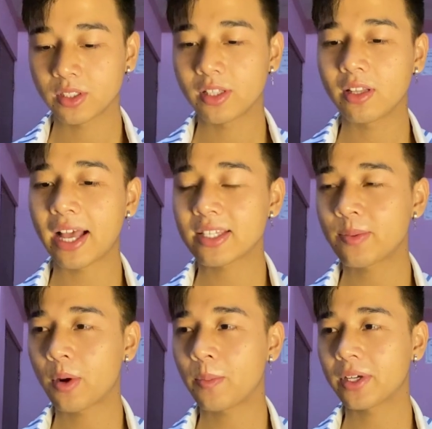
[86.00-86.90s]
last
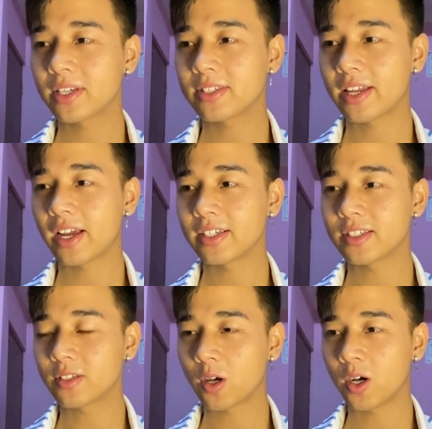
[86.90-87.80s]
proper kiss that I
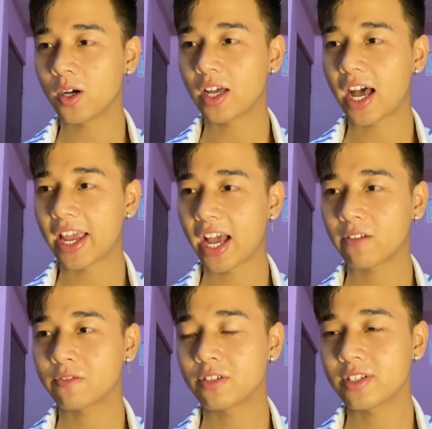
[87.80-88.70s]
saw, I
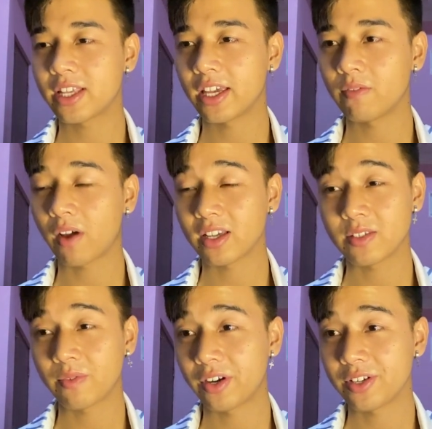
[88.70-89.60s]
have to say vice
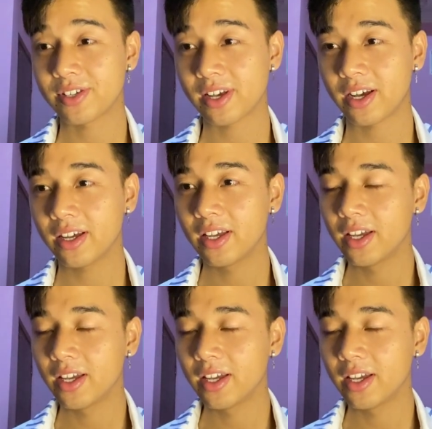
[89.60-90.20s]
versa.